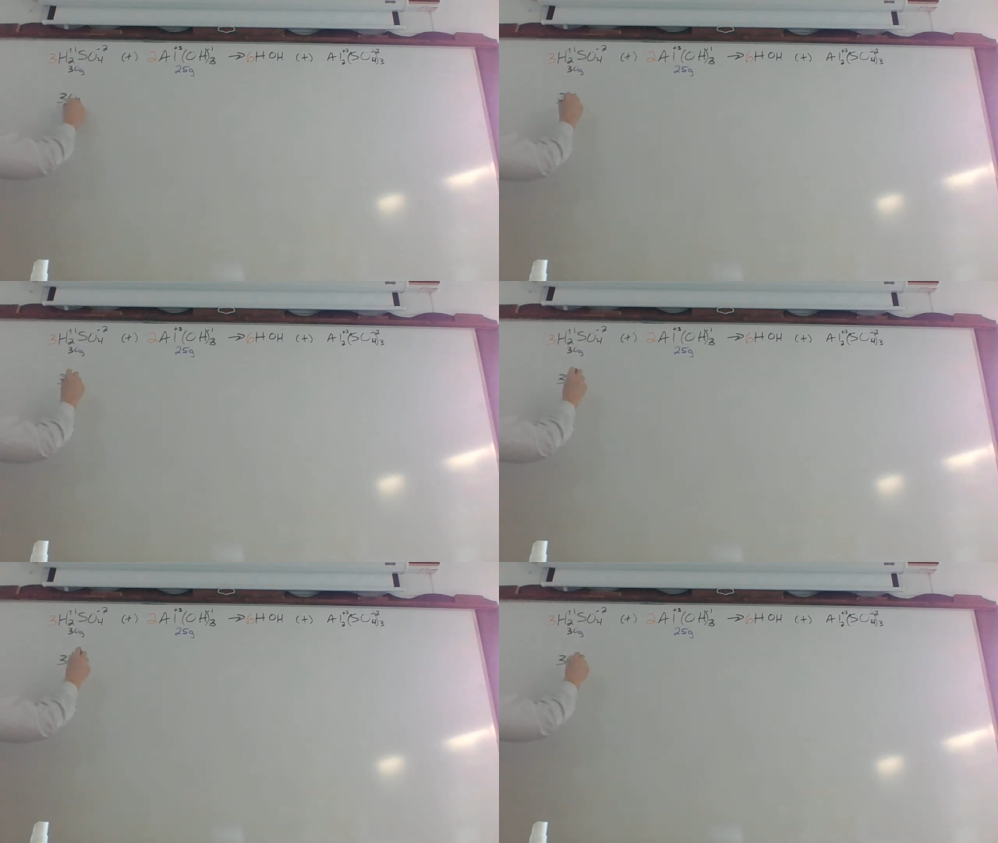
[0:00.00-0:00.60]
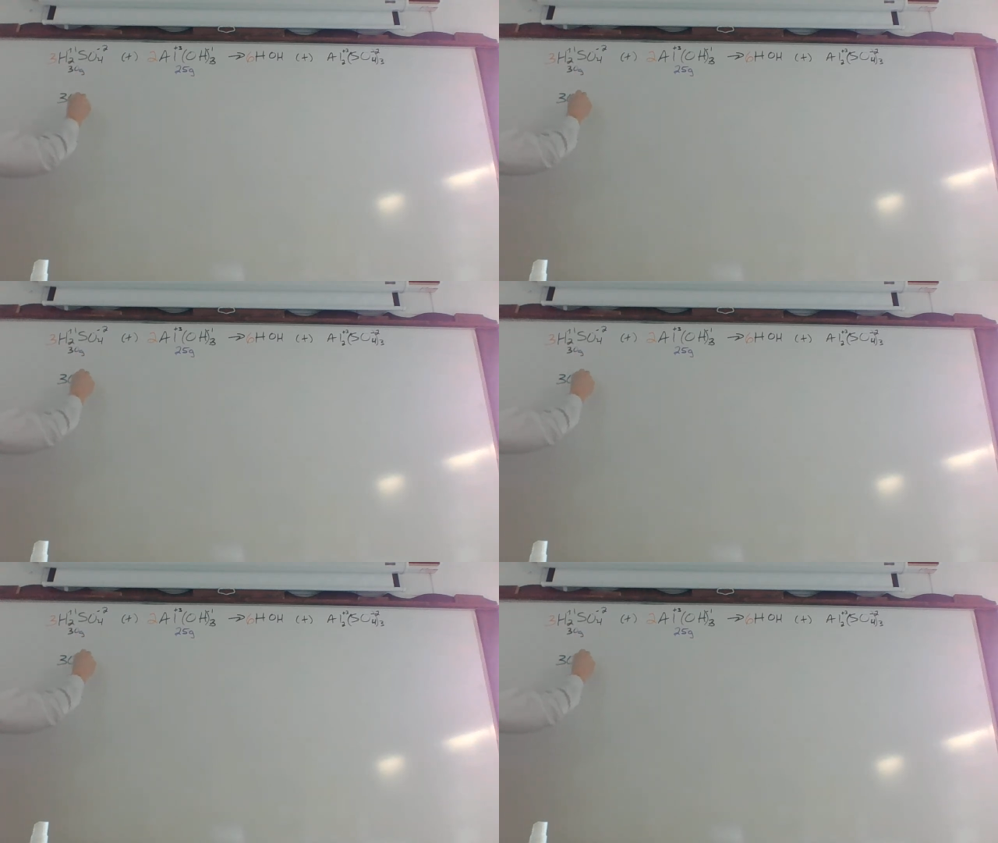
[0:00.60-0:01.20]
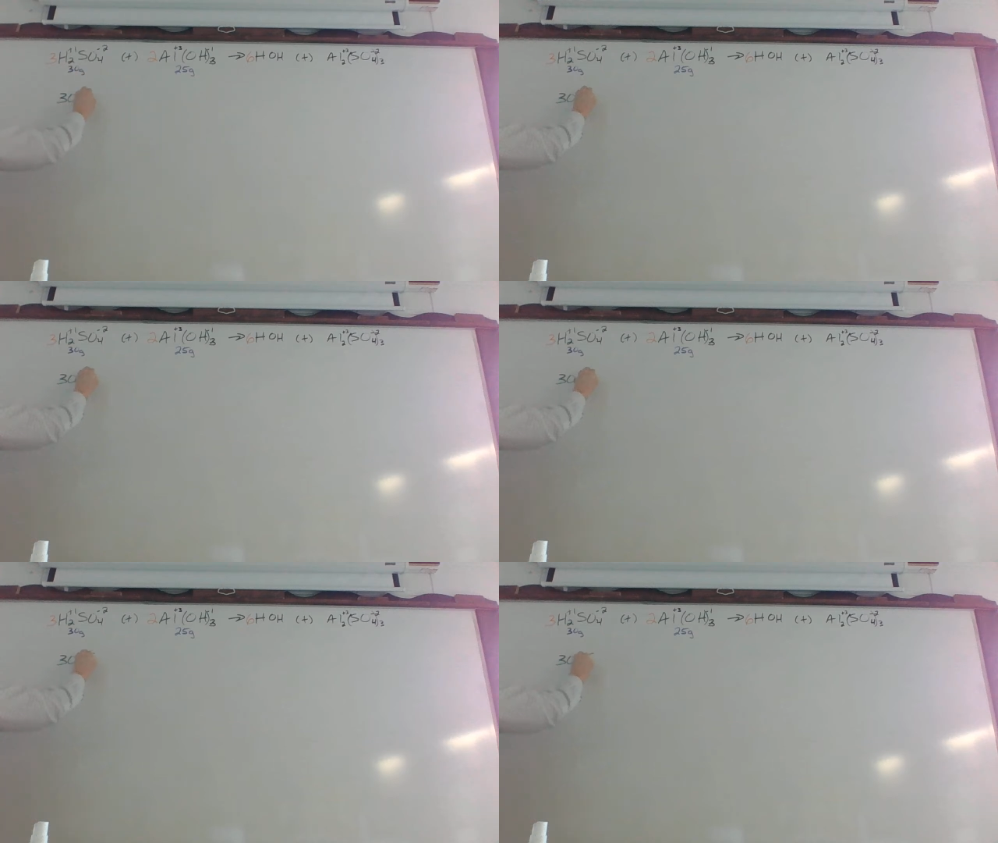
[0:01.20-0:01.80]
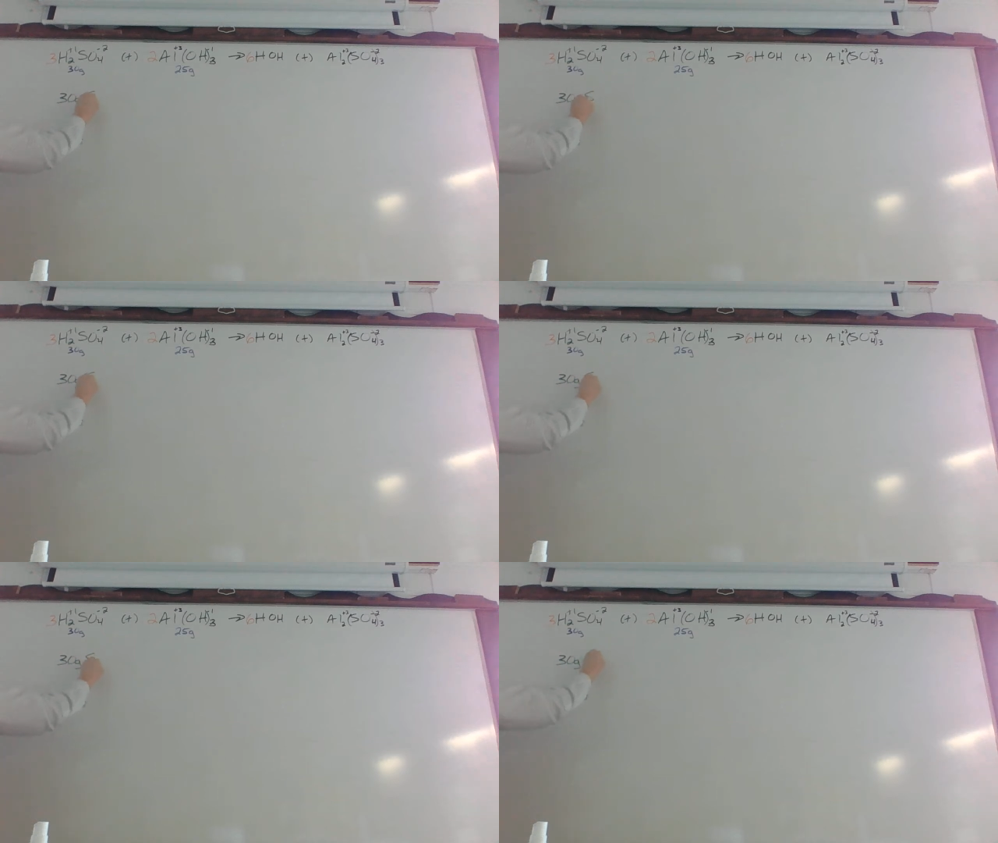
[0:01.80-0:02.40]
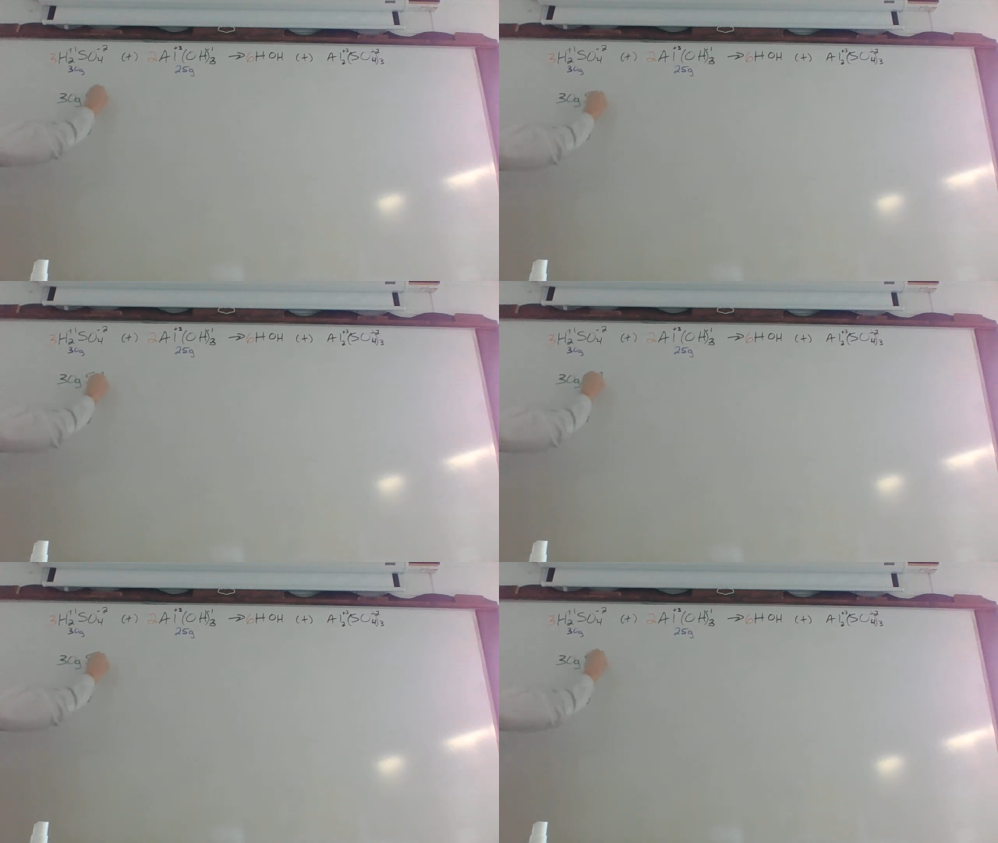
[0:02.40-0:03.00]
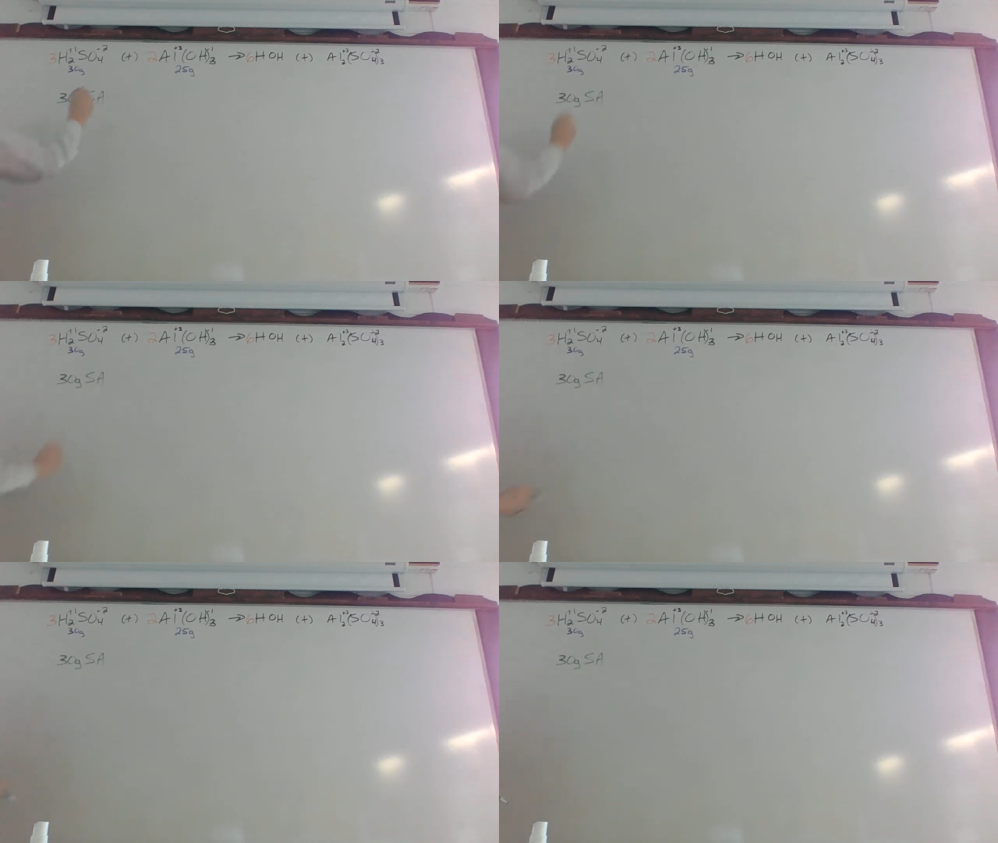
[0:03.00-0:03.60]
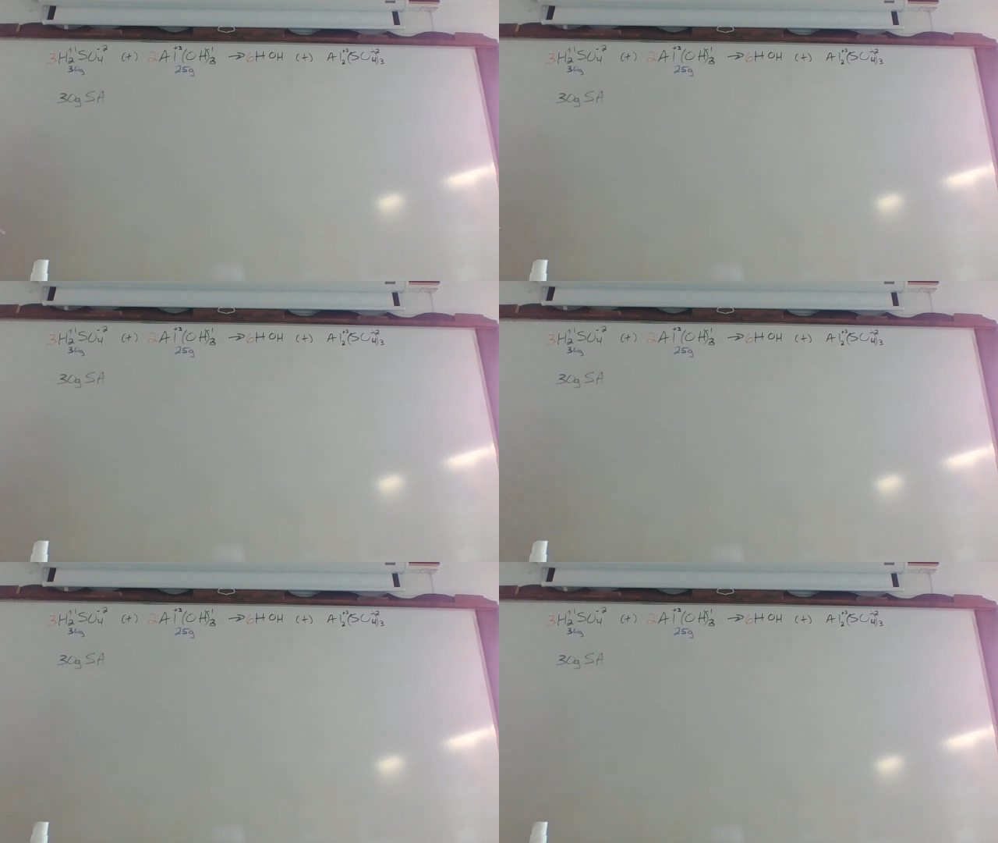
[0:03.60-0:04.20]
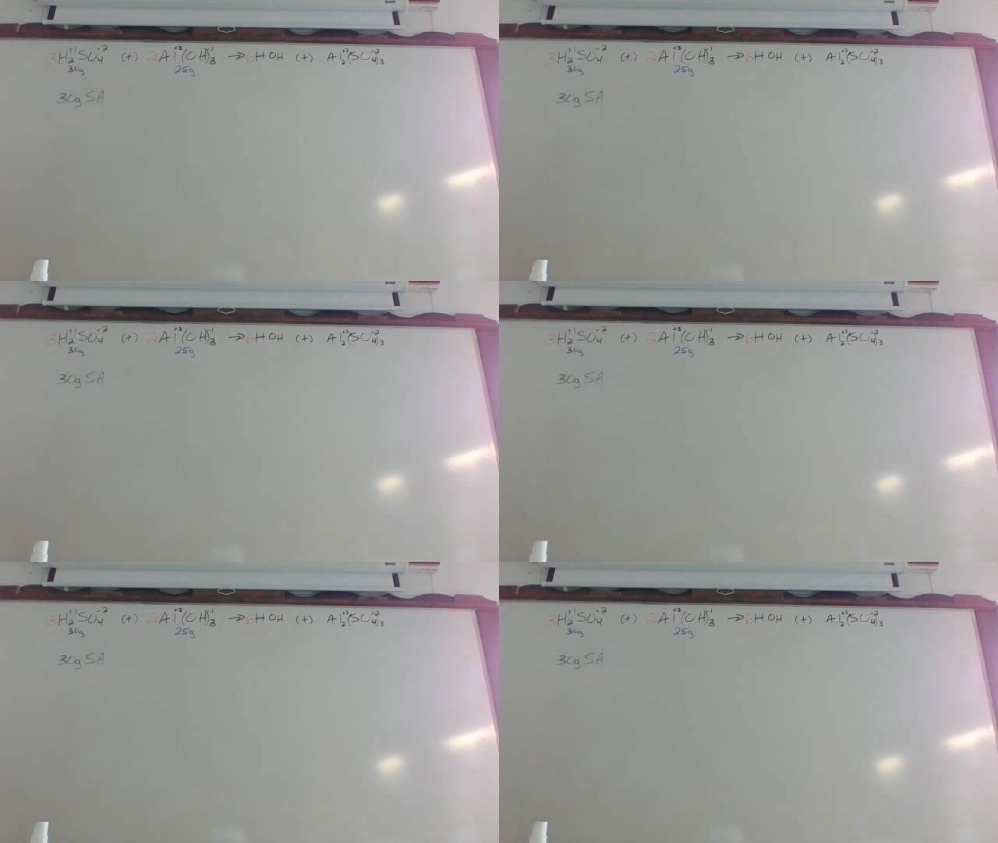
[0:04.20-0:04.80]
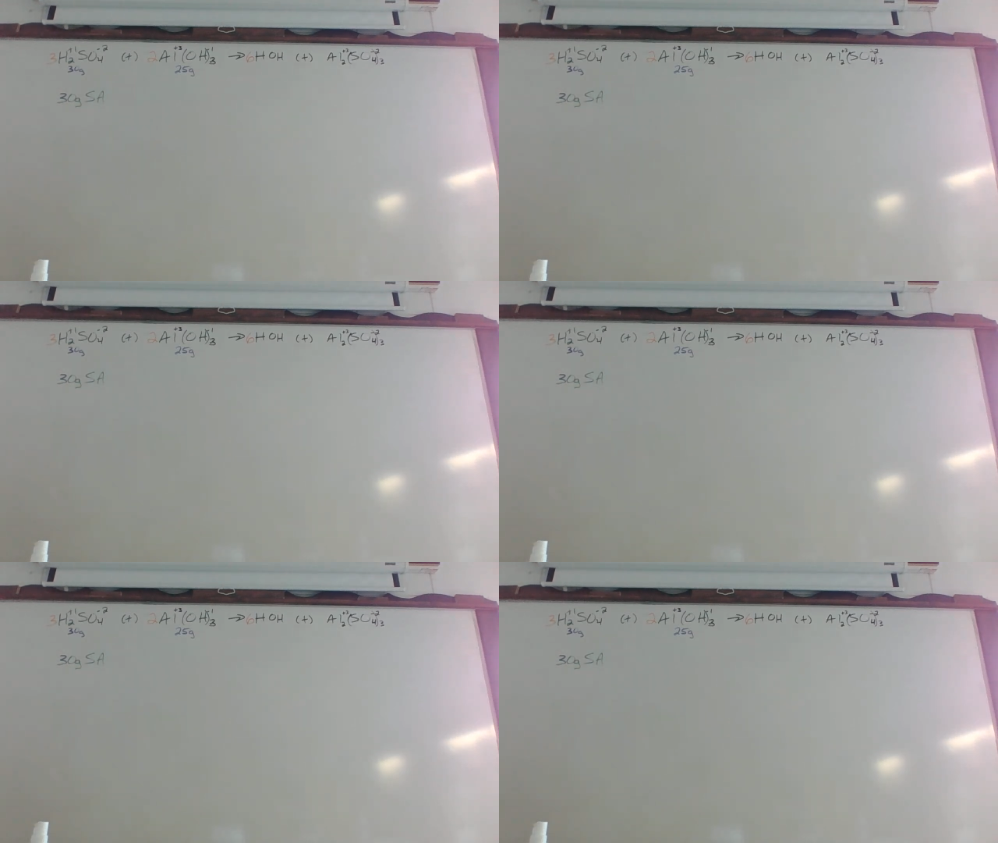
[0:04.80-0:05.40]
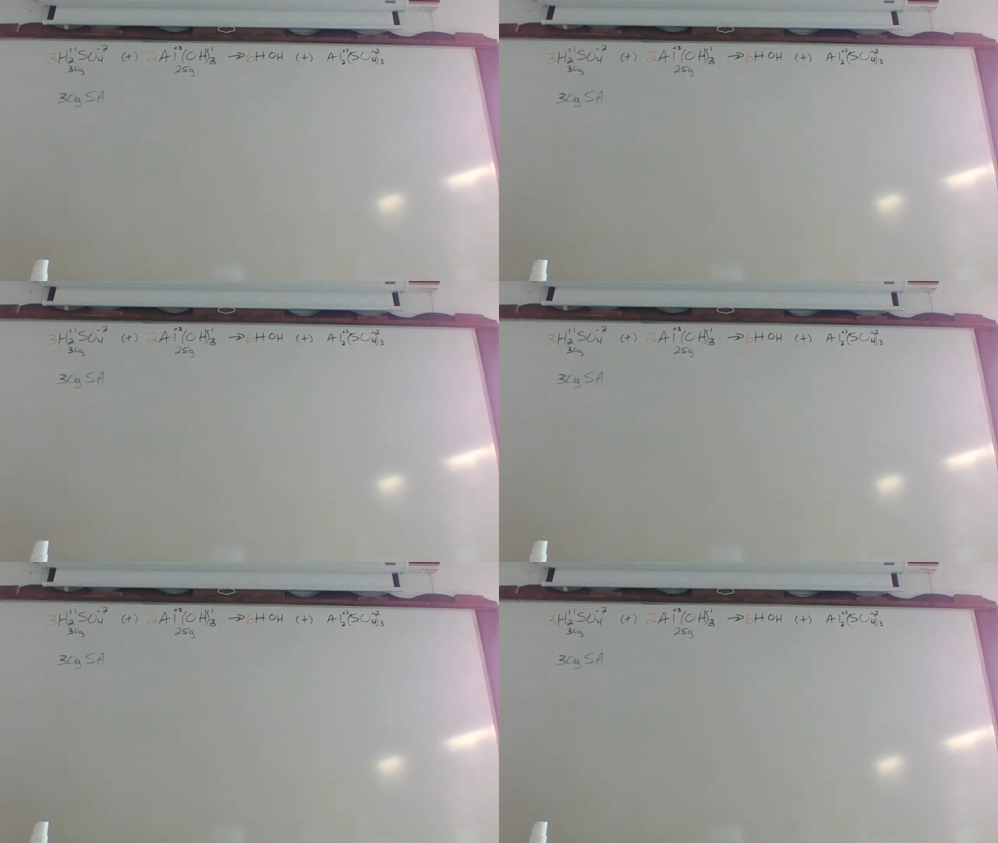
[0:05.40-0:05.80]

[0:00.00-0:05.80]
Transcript: Nobody's mouth can be seen.